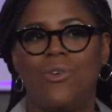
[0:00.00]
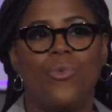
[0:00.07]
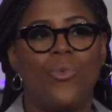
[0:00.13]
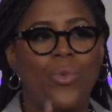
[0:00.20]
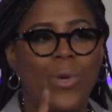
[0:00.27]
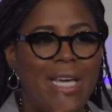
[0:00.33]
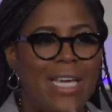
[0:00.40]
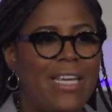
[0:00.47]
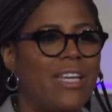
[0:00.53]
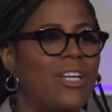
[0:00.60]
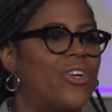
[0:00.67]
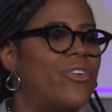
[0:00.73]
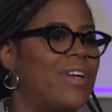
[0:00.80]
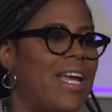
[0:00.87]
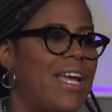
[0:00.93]
we can
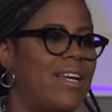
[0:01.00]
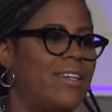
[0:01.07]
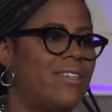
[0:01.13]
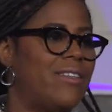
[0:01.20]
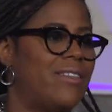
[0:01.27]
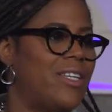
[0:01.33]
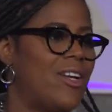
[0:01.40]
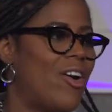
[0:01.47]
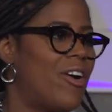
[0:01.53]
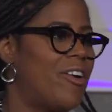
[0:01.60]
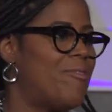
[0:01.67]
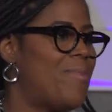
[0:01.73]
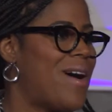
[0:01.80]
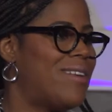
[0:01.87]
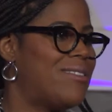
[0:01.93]
create the art
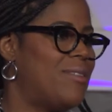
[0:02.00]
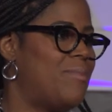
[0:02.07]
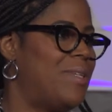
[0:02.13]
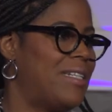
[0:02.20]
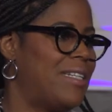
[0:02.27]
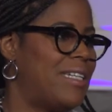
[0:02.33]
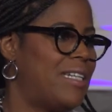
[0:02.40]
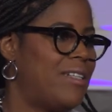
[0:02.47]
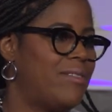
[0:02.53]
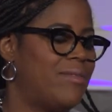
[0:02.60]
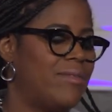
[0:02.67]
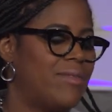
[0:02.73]
of possibility,